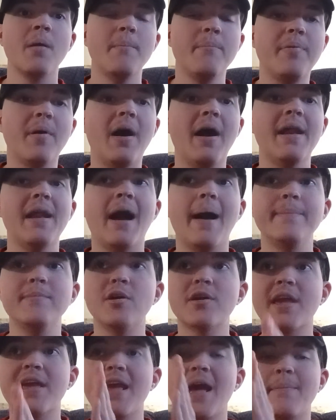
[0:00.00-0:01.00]
But I'm
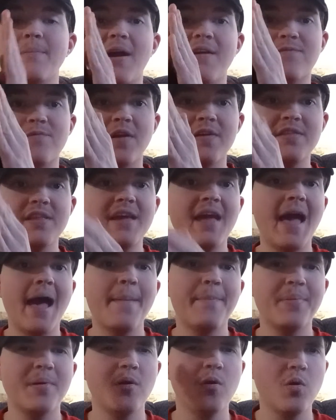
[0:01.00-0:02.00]
looking at my friendly
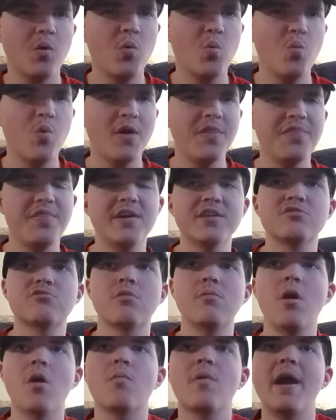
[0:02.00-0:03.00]
app with this
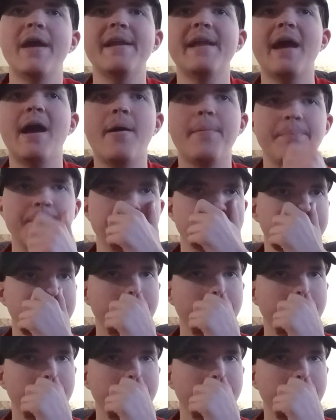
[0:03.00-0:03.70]
remote right now,